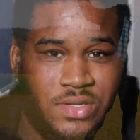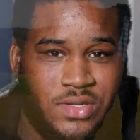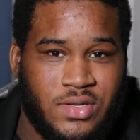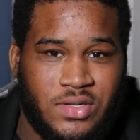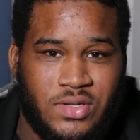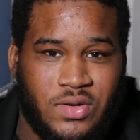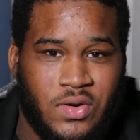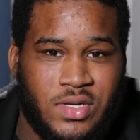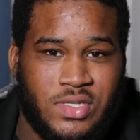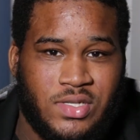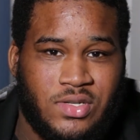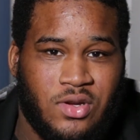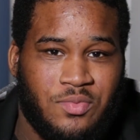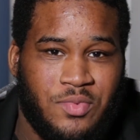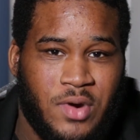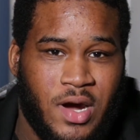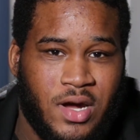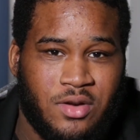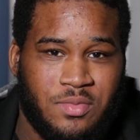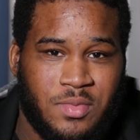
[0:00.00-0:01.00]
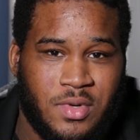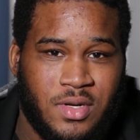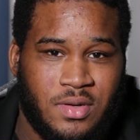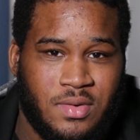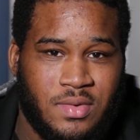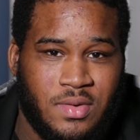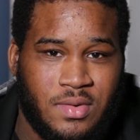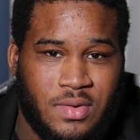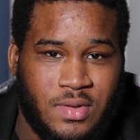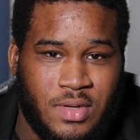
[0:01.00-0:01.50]
She was always so proud of me,
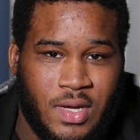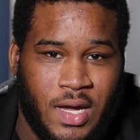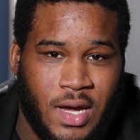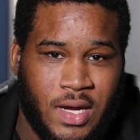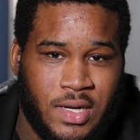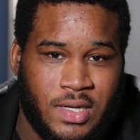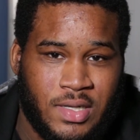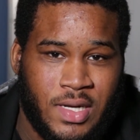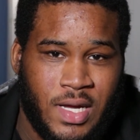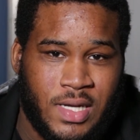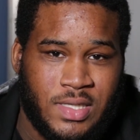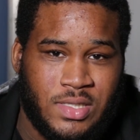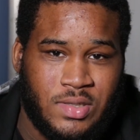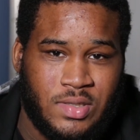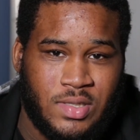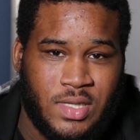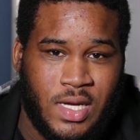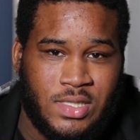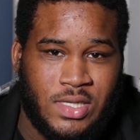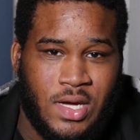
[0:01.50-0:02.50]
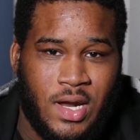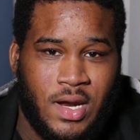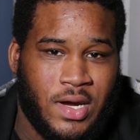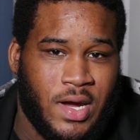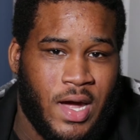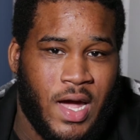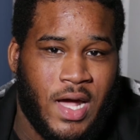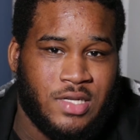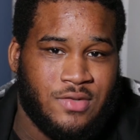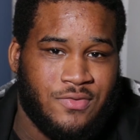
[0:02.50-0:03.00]
and that's all I
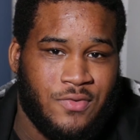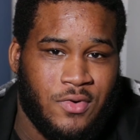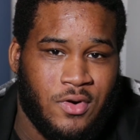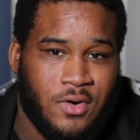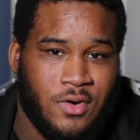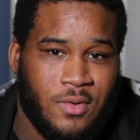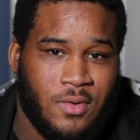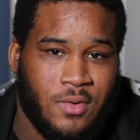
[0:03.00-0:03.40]
can ask for.